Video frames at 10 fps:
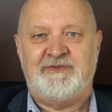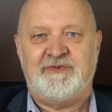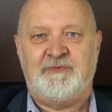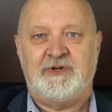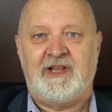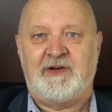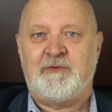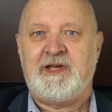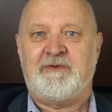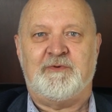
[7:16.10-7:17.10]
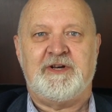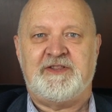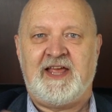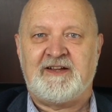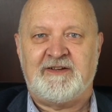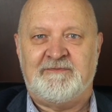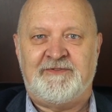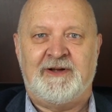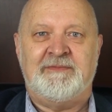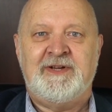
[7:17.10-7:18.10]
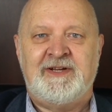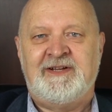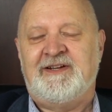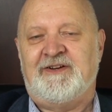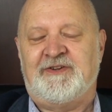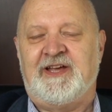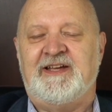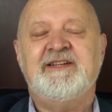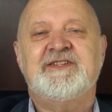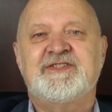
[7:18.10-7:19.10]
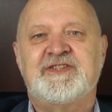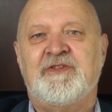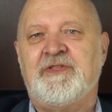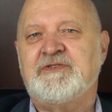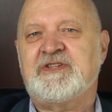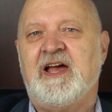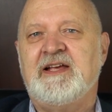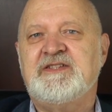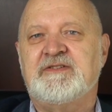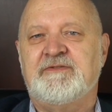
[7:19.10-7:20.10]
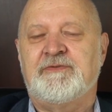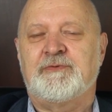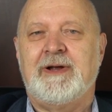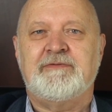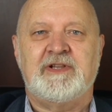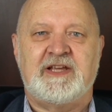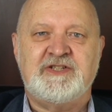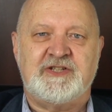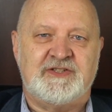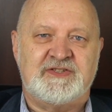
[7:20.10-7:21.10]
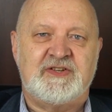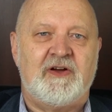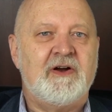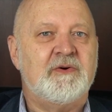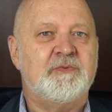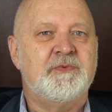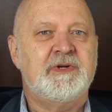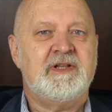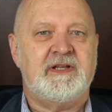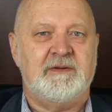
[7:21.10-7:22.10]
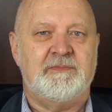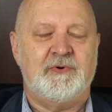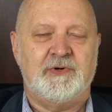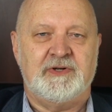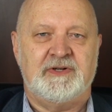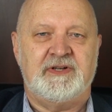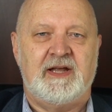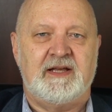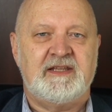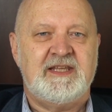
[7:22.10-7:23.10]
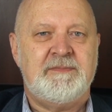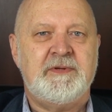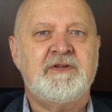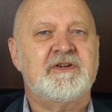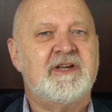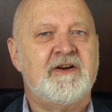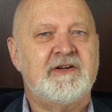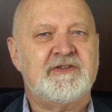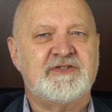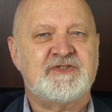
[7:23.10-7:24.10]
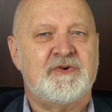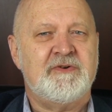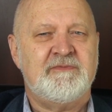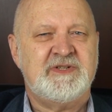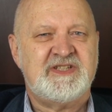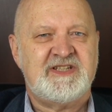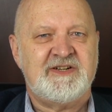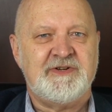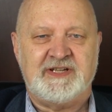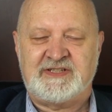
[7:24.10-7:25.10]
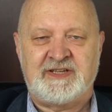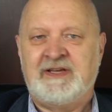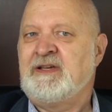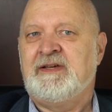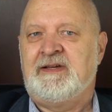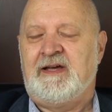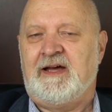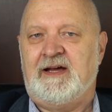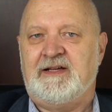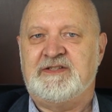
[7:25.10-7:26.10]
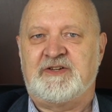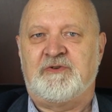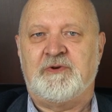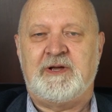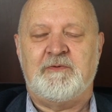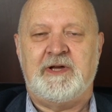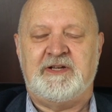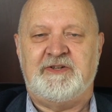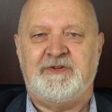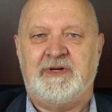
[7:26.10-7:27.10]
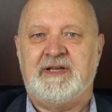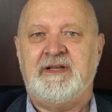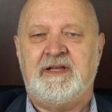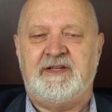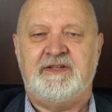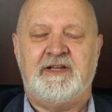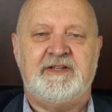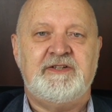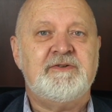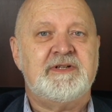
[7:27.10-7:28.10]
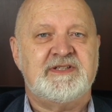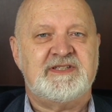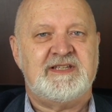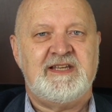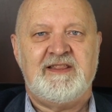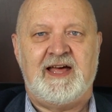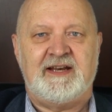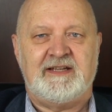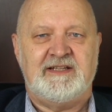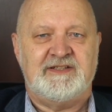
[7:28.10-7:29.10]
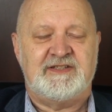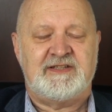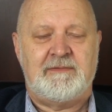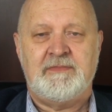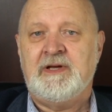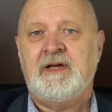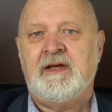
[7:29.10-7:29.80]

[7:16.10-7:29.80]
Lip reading: we're like, wait, where did that come from? Okay, so those kinds of revelations are really important. Keeping your character sort of mysterious is a great way to do it, and you can see that in some